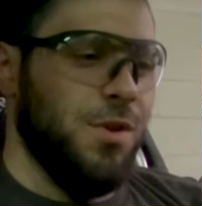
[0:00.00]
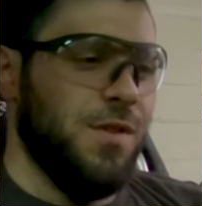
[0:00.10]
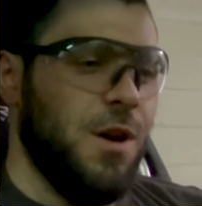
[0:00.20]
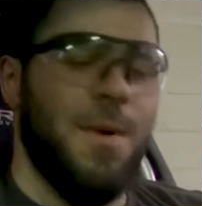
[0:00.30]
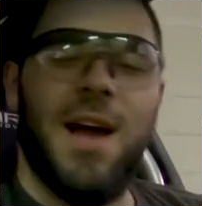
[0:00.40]
this
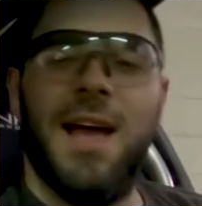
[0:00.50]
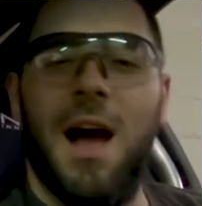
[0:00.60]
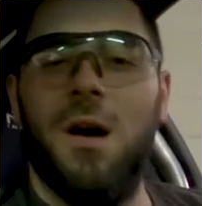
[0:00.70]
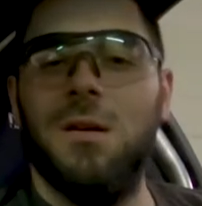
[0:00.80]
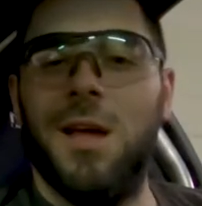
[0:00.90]
all back
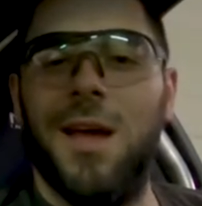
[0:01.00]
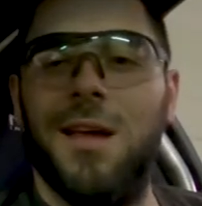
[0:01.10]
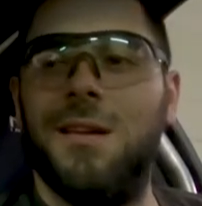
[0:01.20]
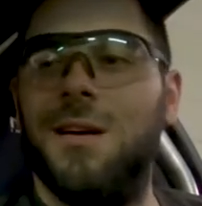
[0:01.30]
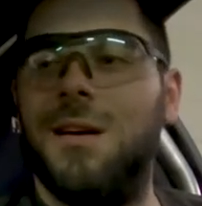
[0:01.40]
out
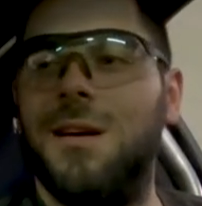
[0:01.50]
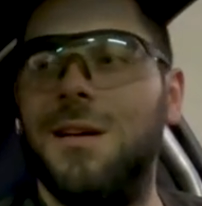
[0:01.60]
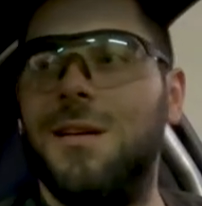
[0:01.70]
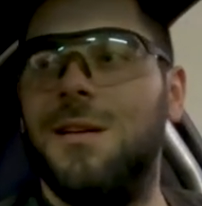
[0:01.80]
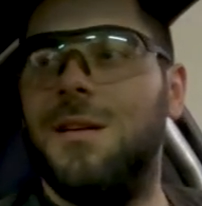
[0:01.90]
and
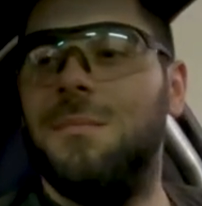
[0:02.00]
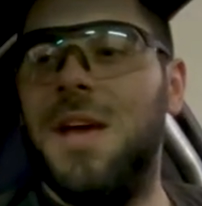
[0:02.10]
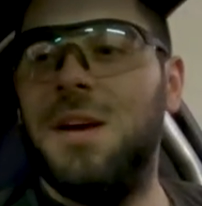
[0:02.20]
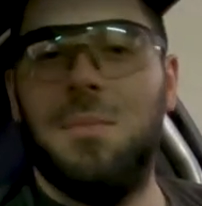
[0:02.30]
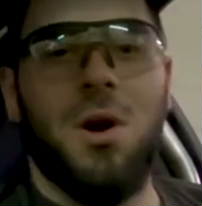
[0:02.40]

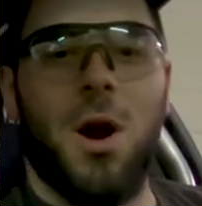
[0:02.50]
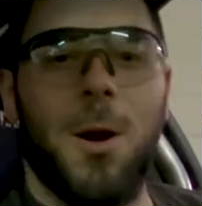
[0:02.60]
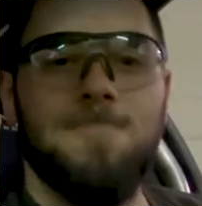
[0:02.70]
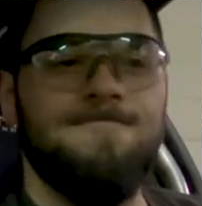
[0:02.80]
make a bar.